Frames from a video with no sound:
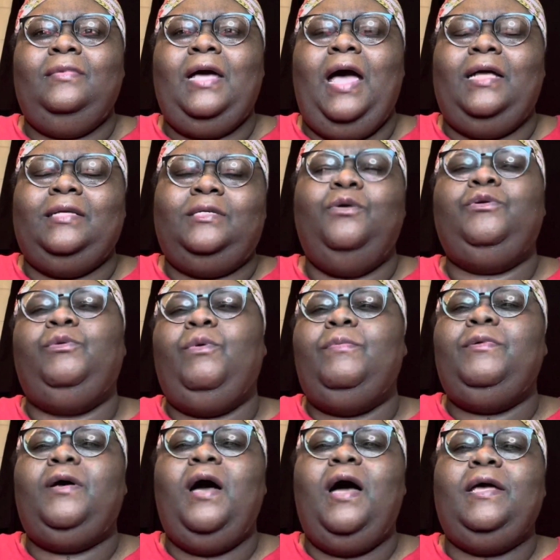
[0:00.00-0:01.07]
I told the
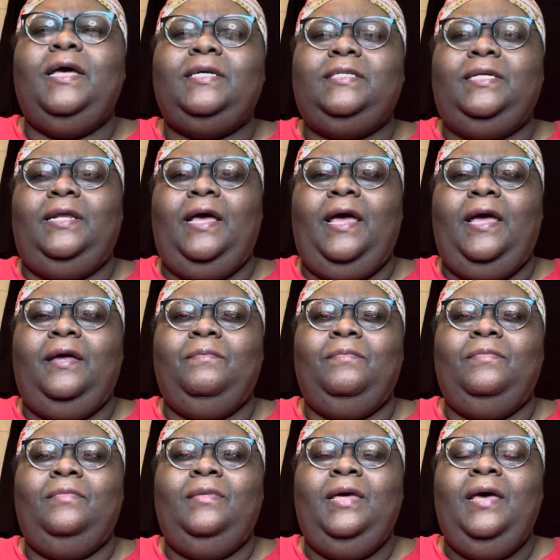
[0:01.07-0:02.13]
woman of God yesterday,
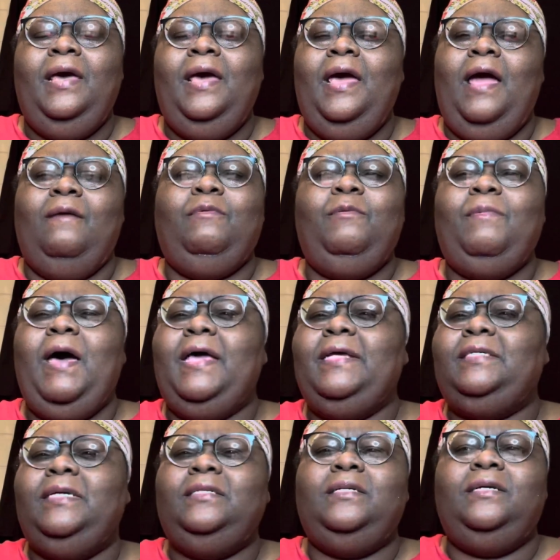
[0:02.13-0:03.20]
everybody
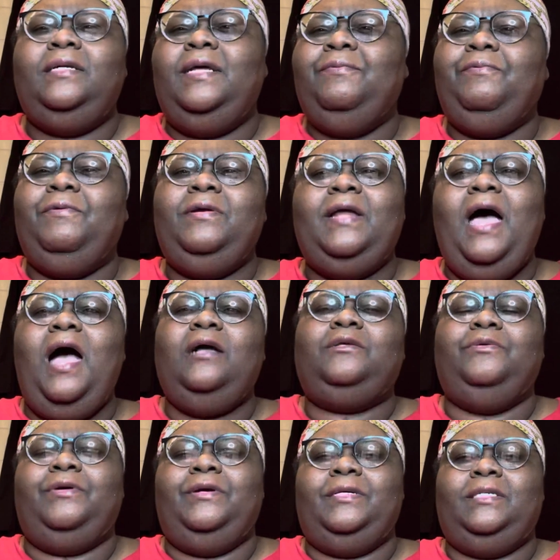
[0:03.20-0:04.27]
teaching different
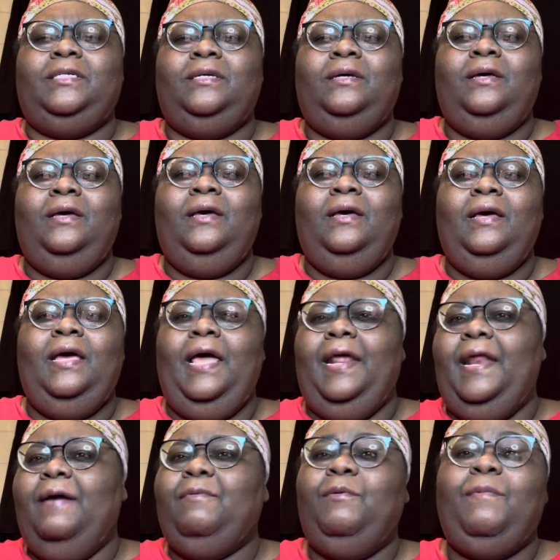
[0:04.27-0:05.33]
doctrines and
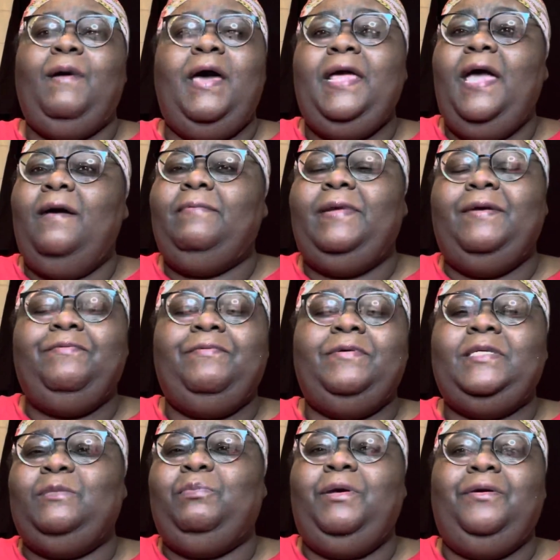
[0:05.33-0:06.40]
everybody have different
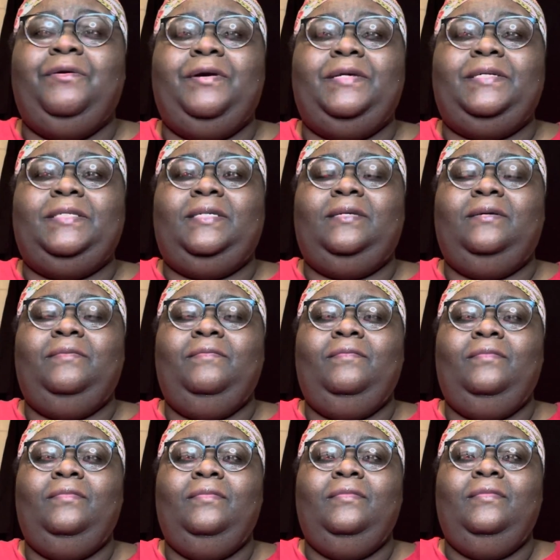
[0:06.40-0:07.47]
spirits.
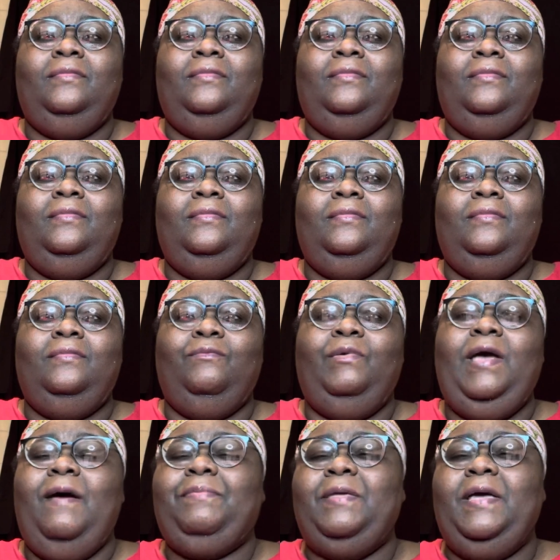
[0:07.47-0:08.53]
We
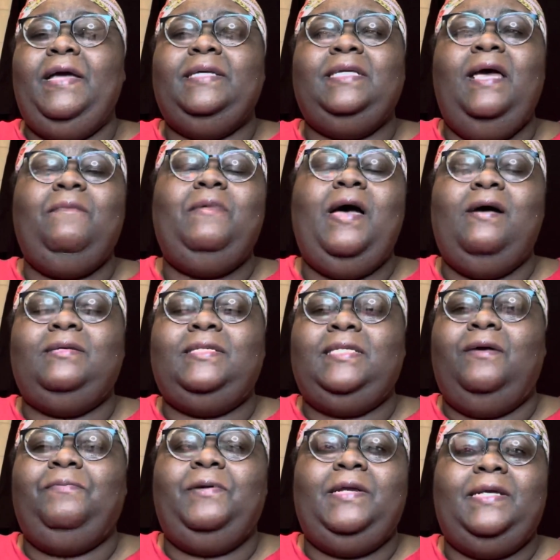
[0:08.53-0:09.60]
have to examine
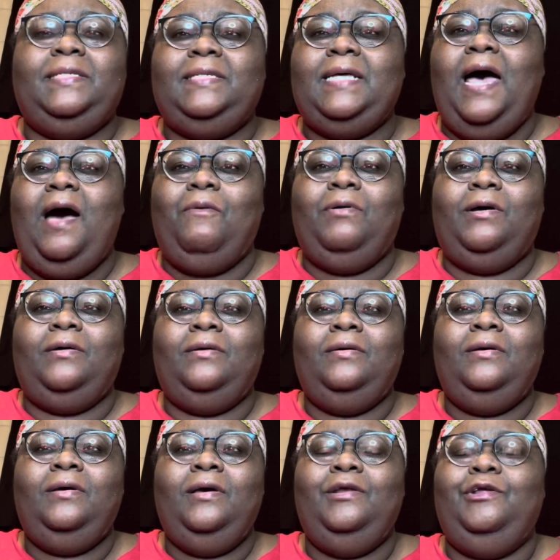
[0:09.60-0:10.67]
ourselves in this hour.
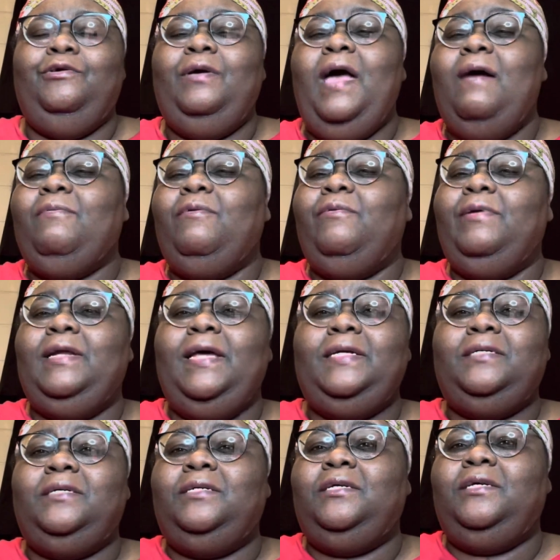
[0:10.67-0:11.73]
Do you have a
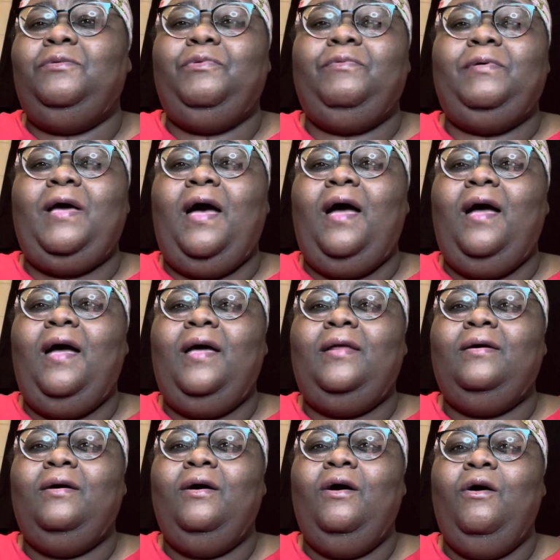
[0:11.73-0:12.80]
relationship with God
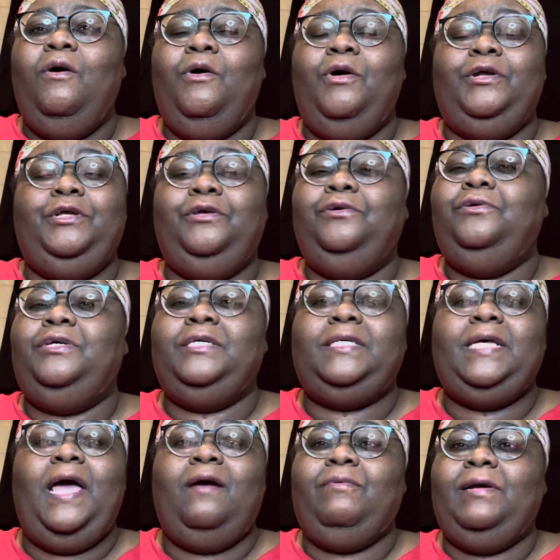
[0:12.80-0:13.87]
or do you just
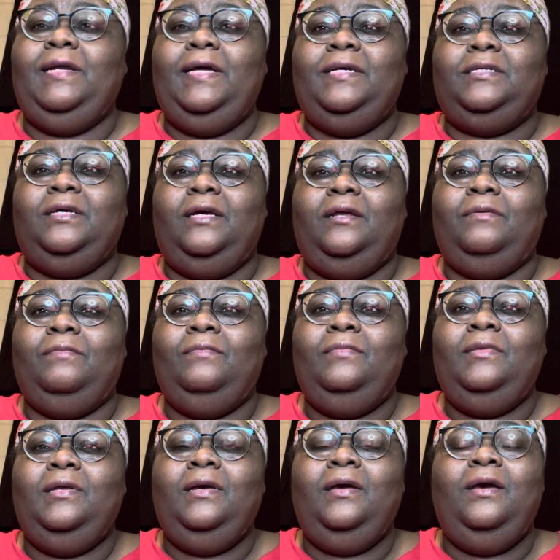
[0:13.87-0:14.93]
have religion?
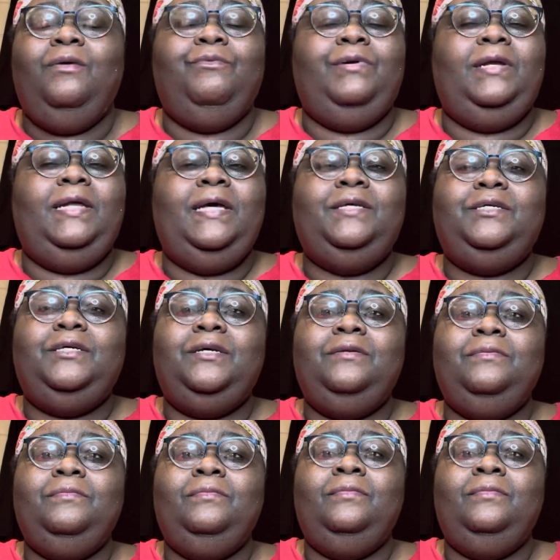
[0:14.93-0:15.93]
Religion